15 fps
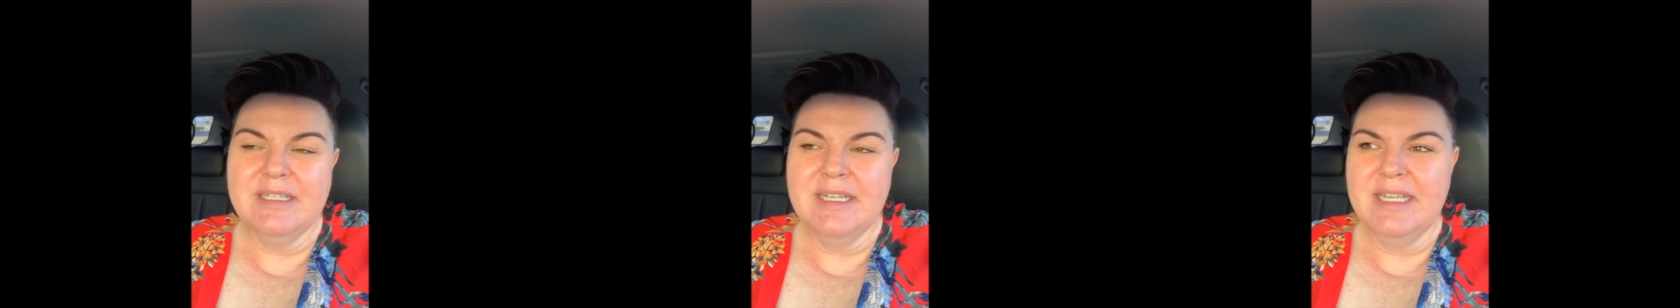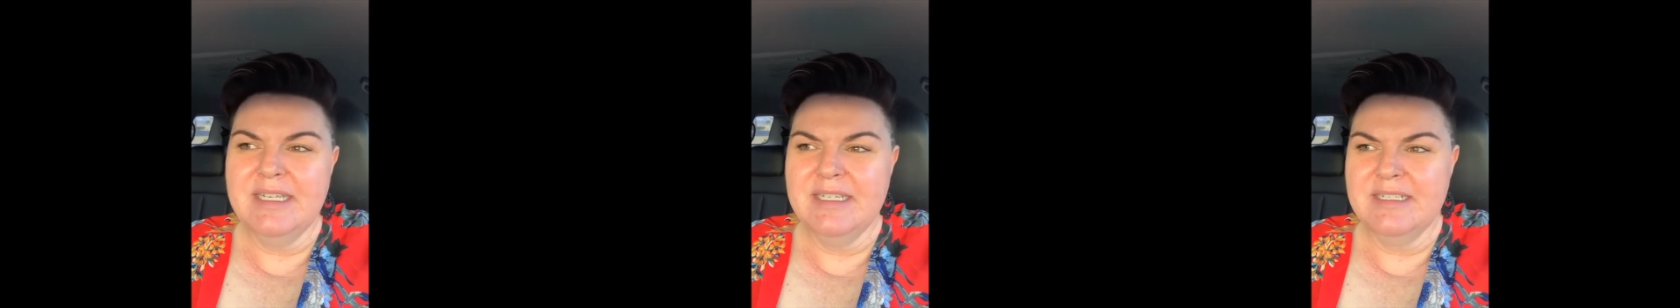
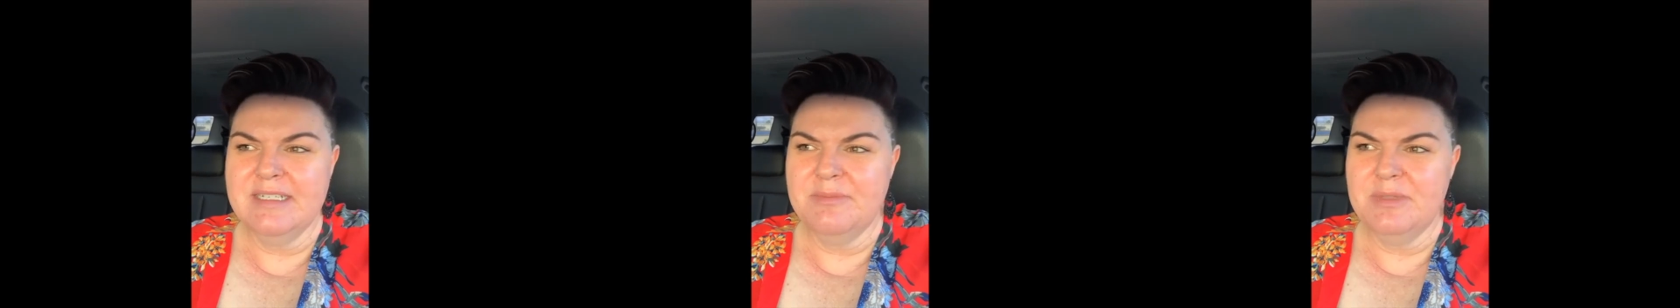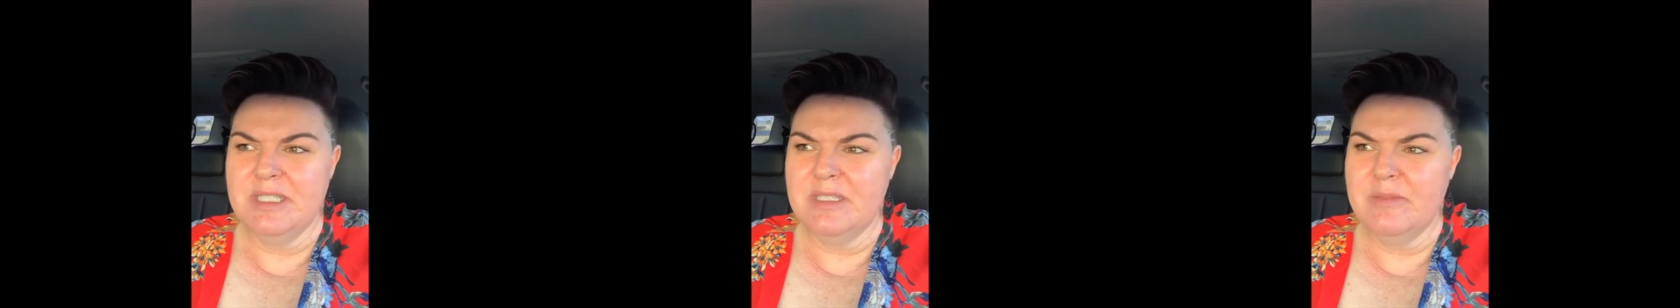needing
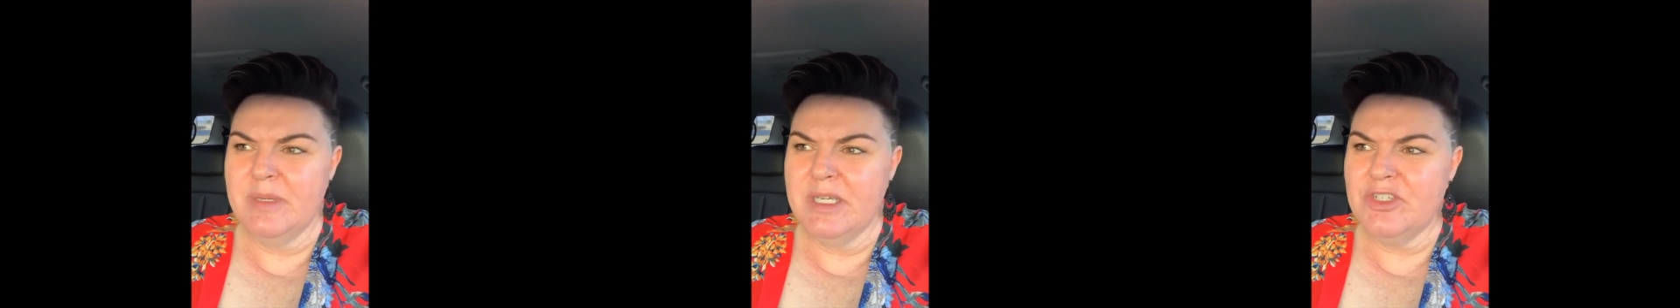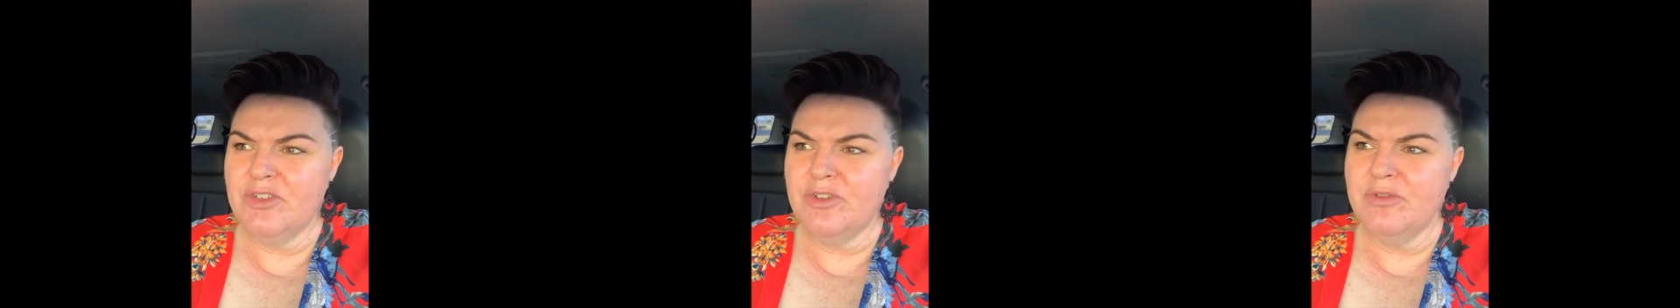to be
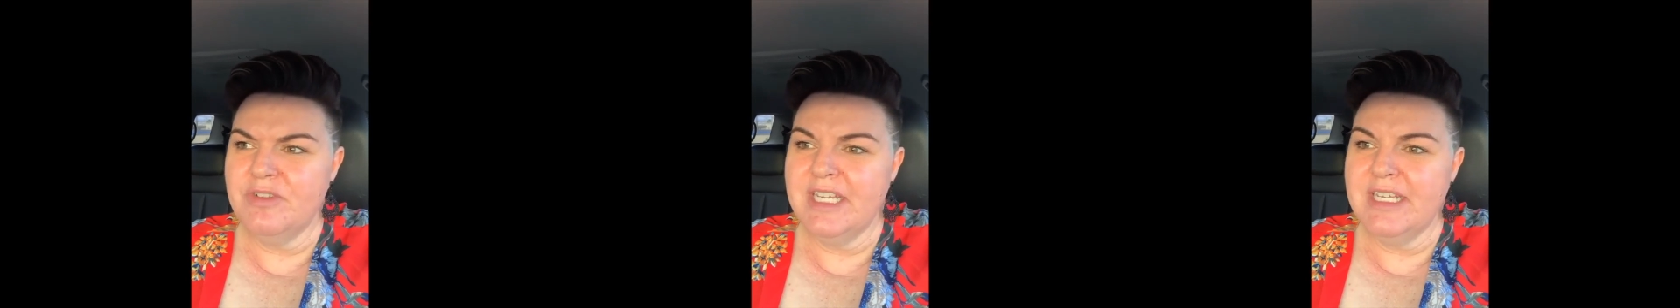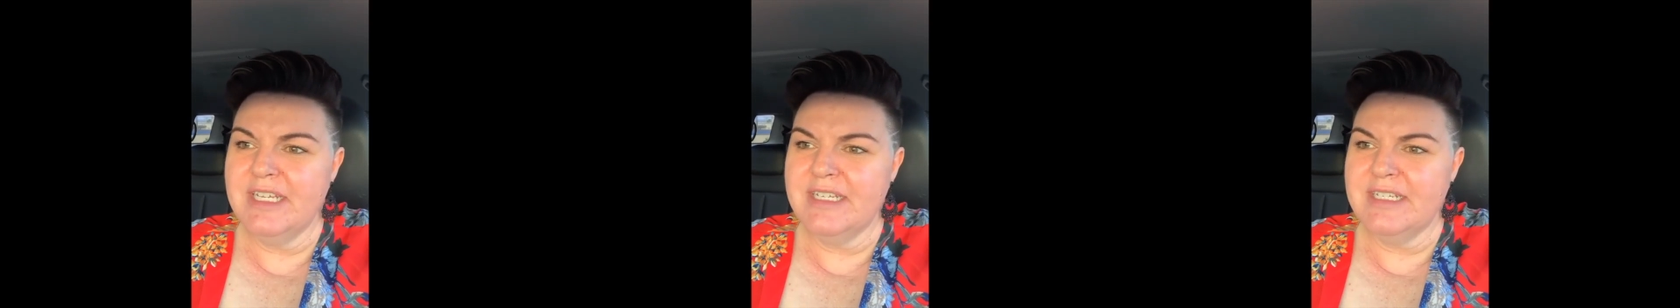special,
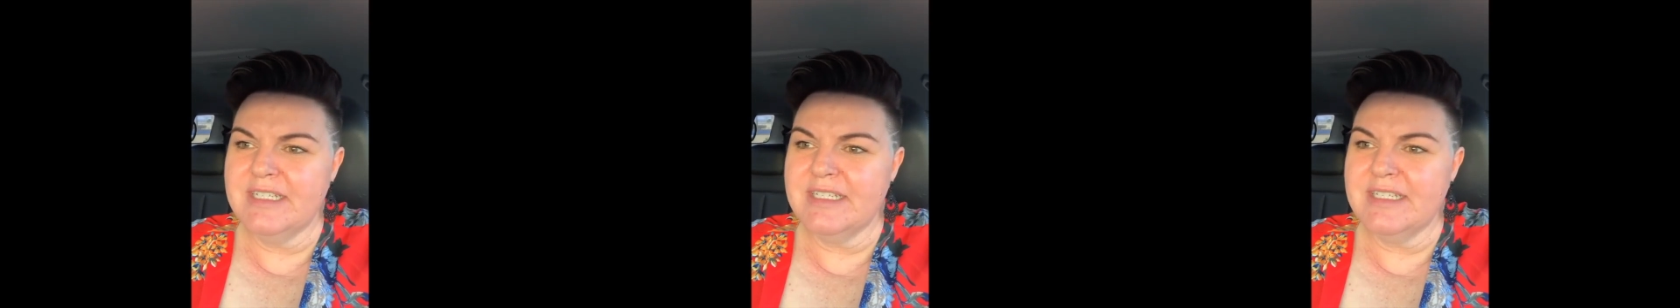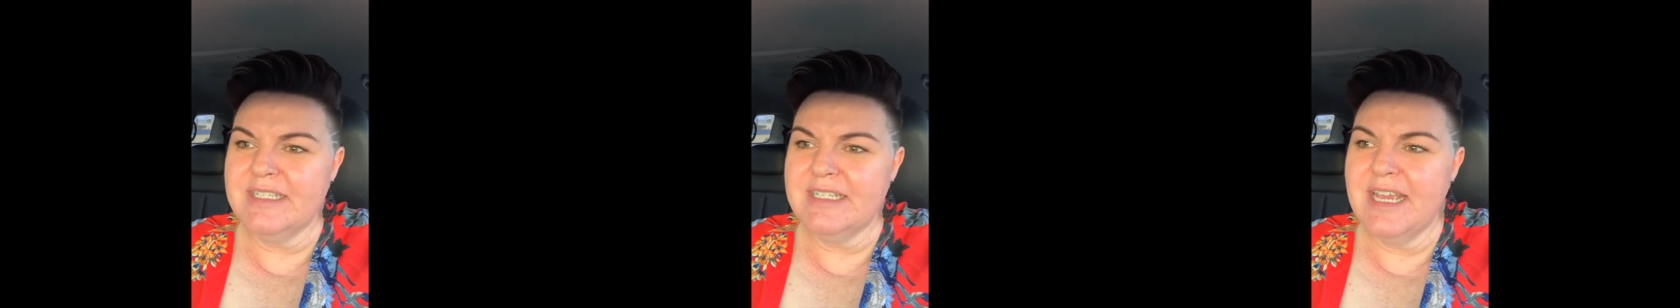needing
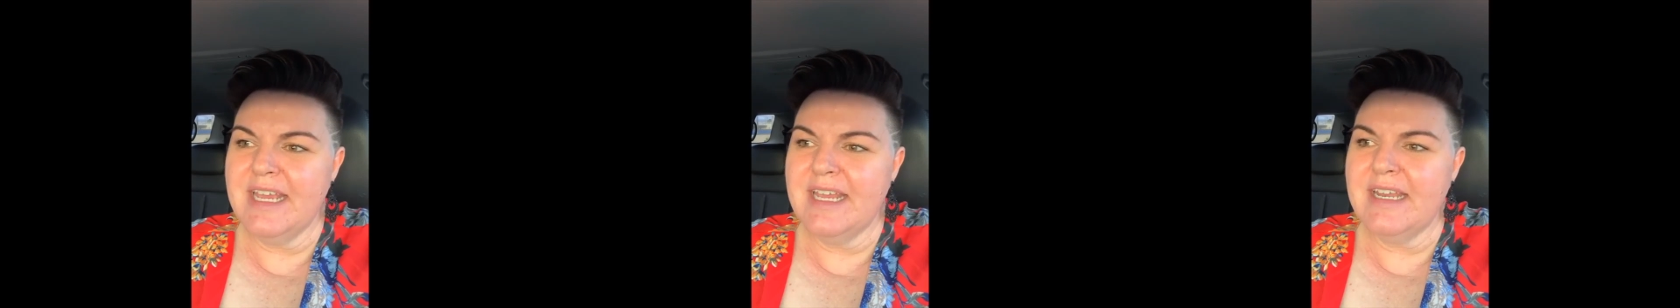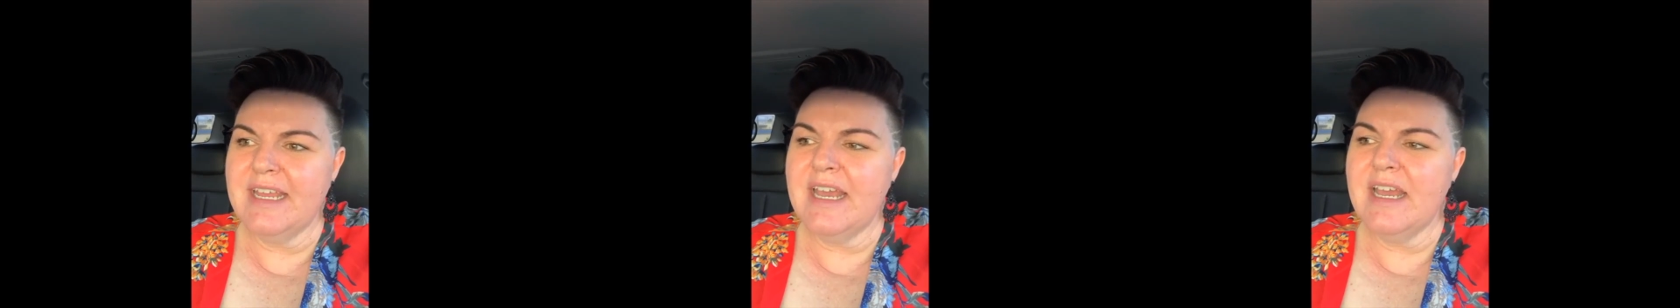to
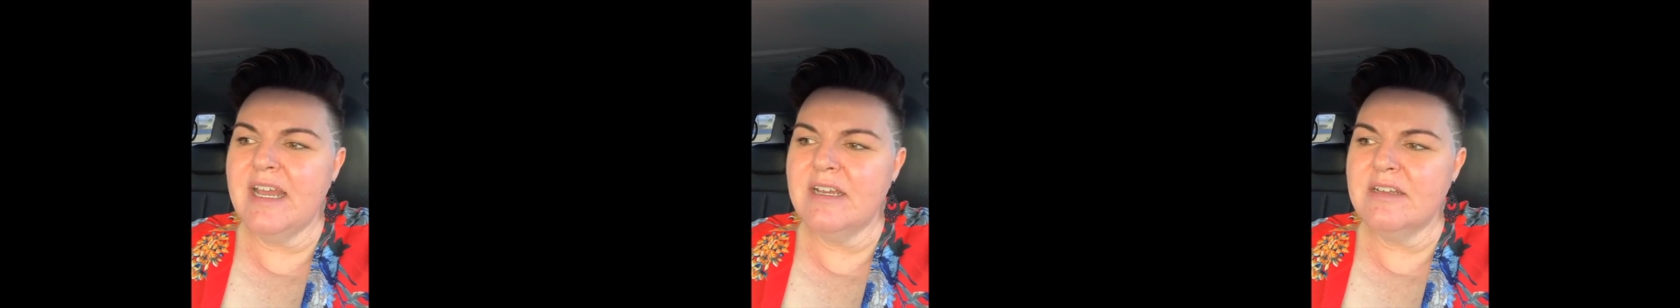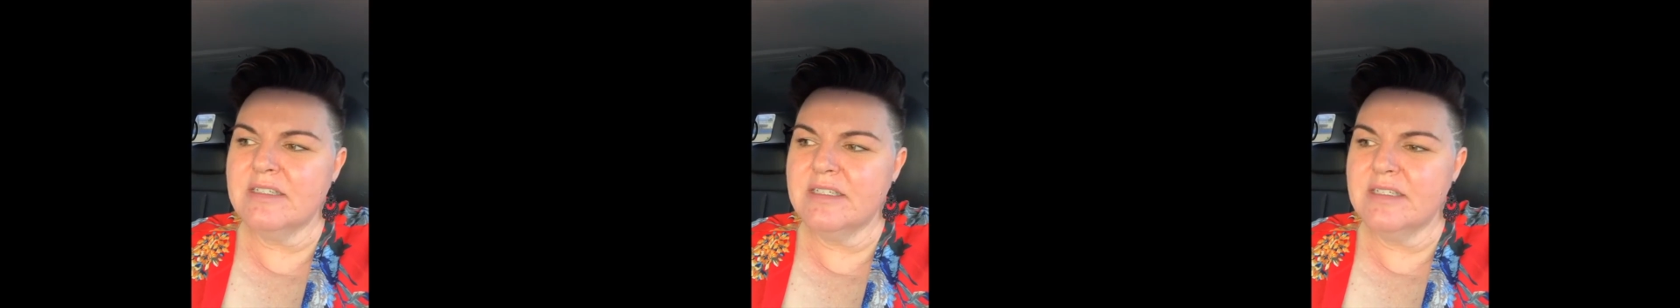stand
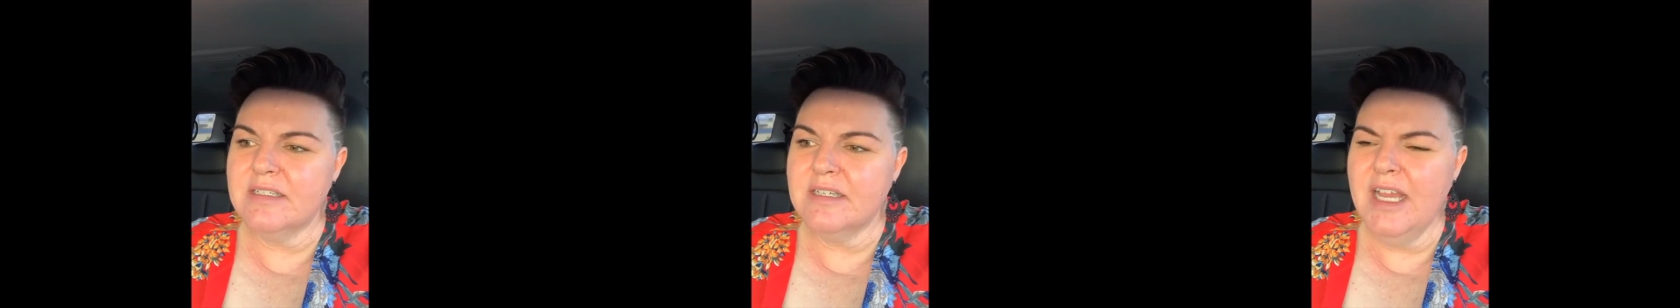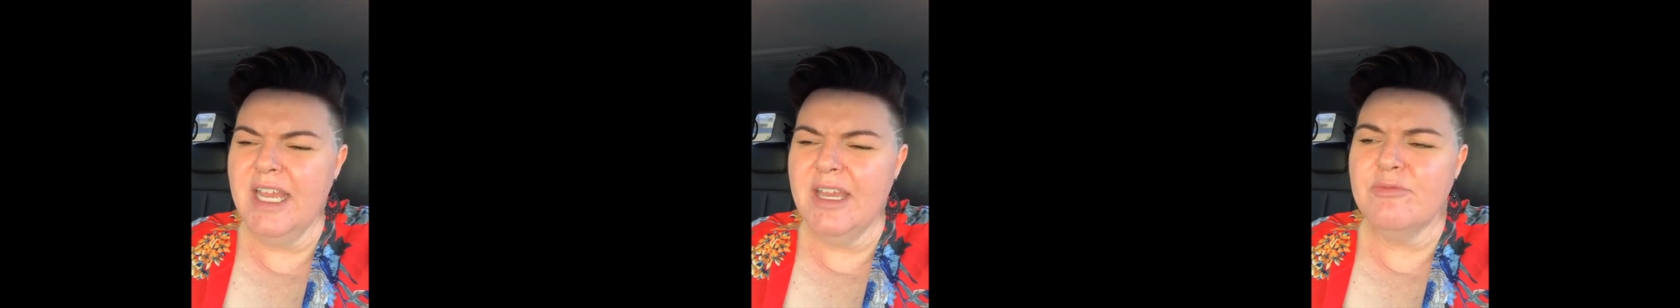out.
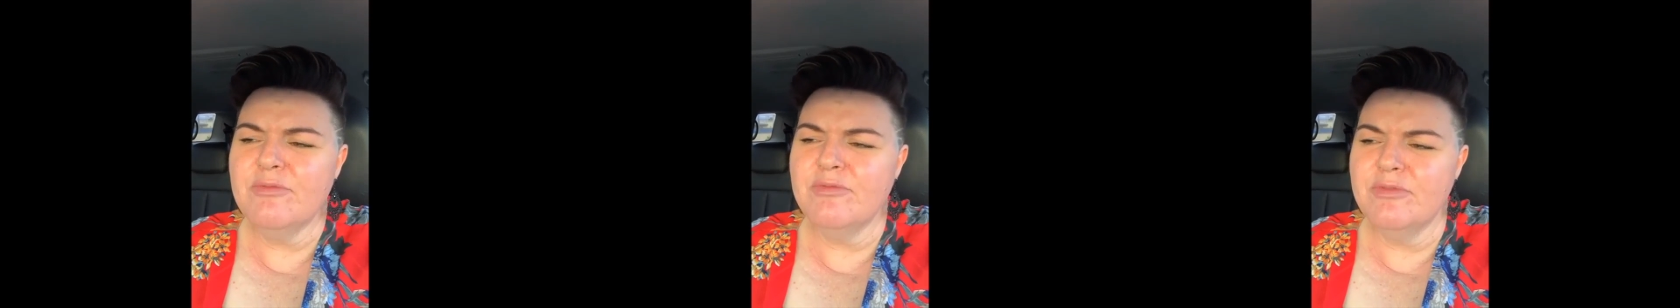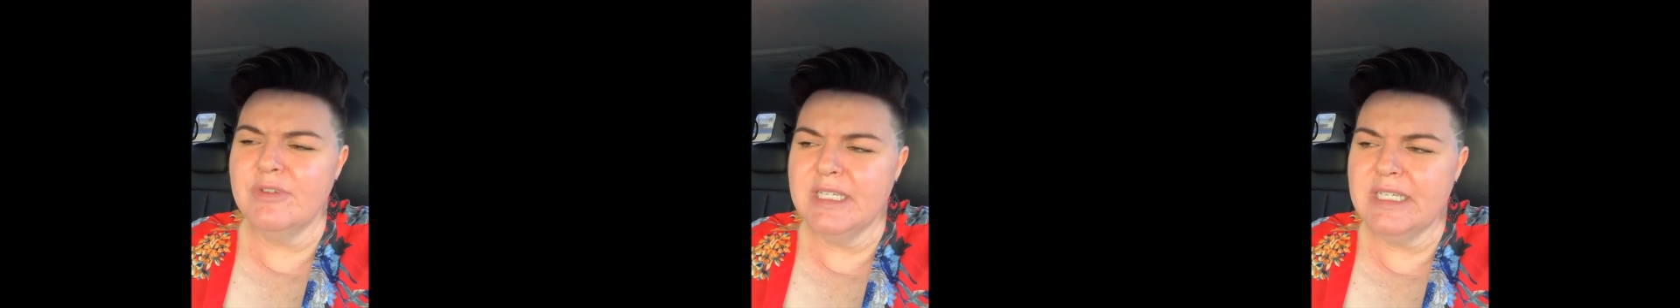I
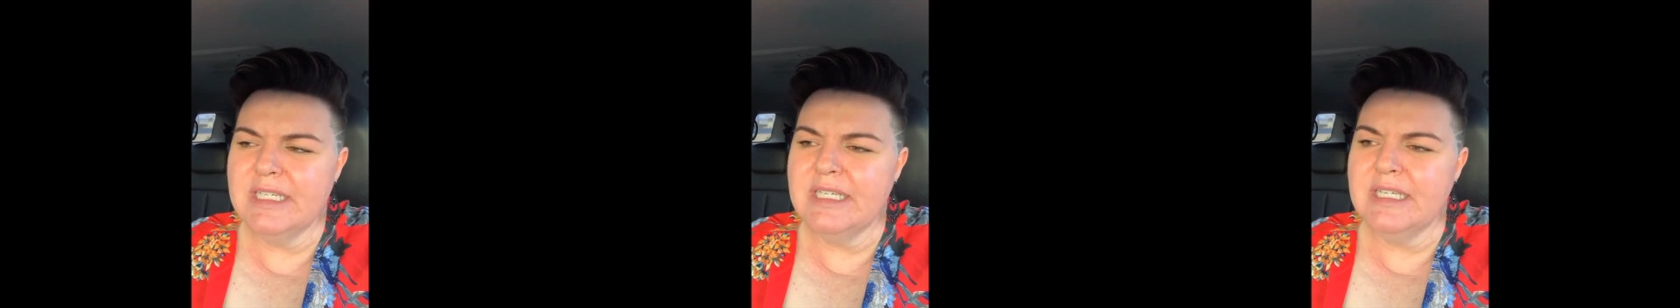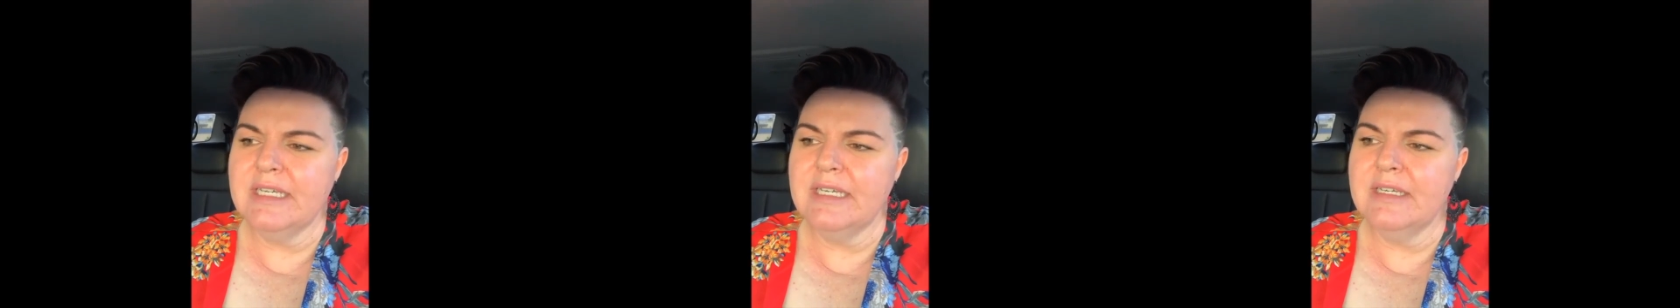had
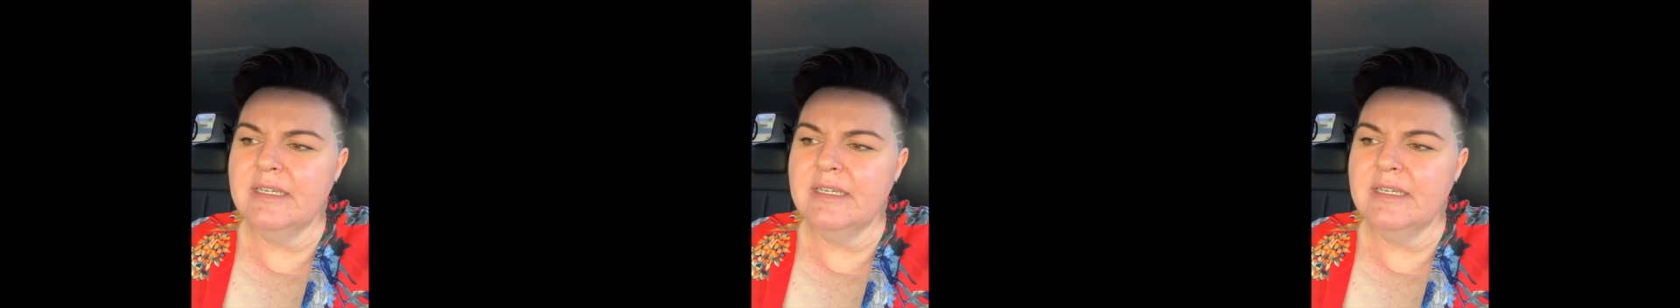really